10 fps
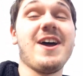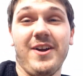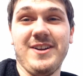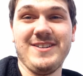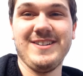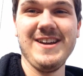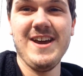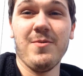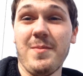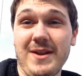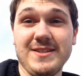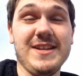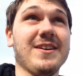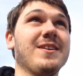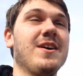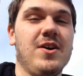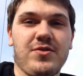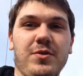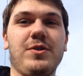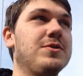There. We made a deal
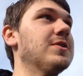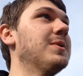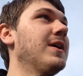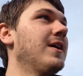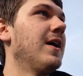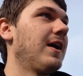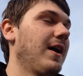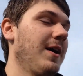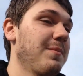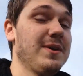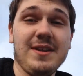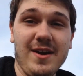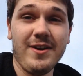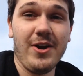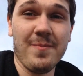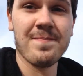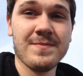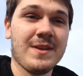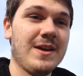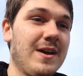through YouTube. But there you go.
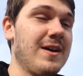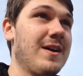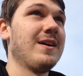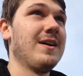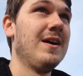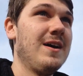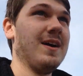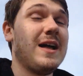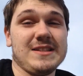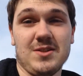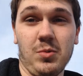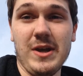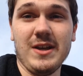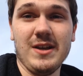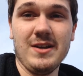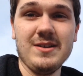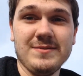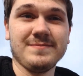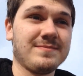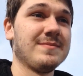That's the week.
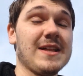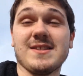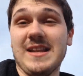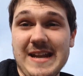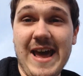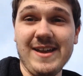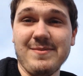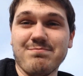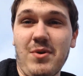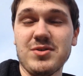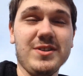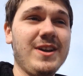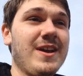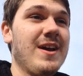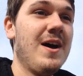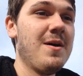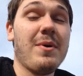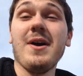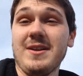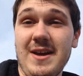That's the day, mostly.
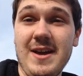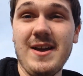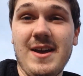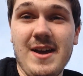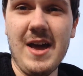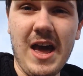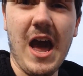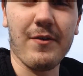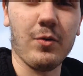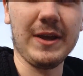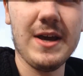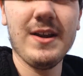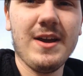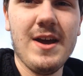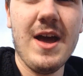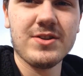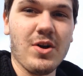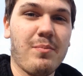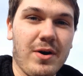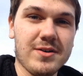But have a good weekend.
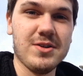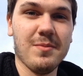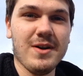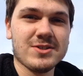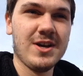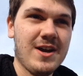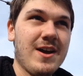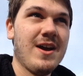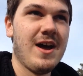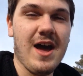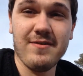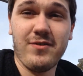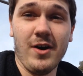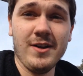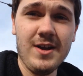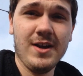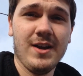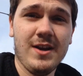Don't party too much. Have fun.